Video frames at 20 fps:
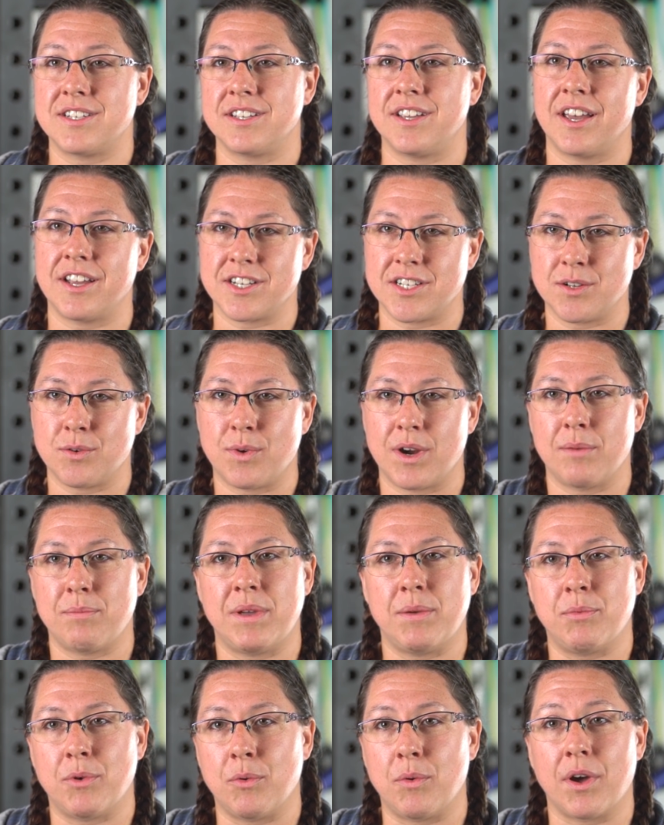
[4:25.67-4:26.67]
to get to where
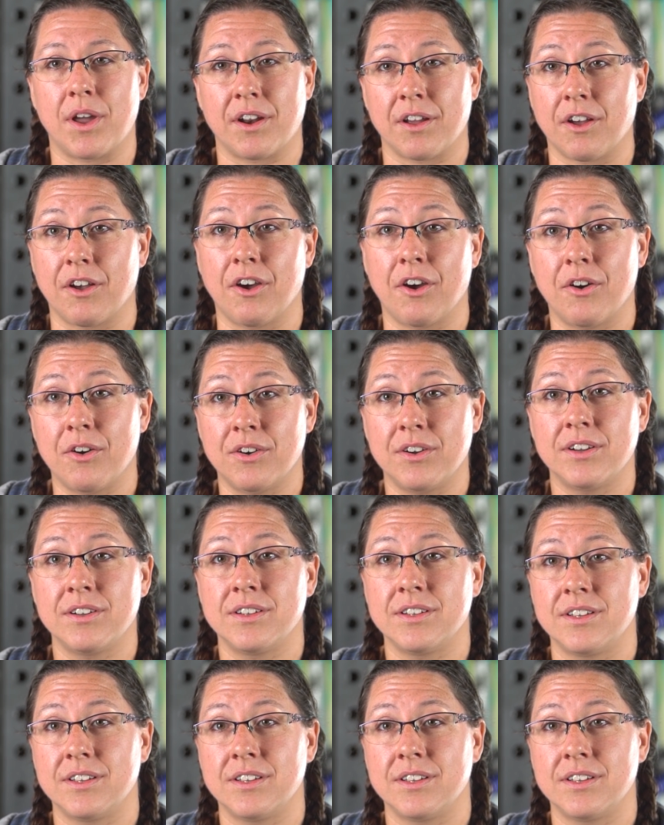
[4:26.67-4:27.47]
people want to go.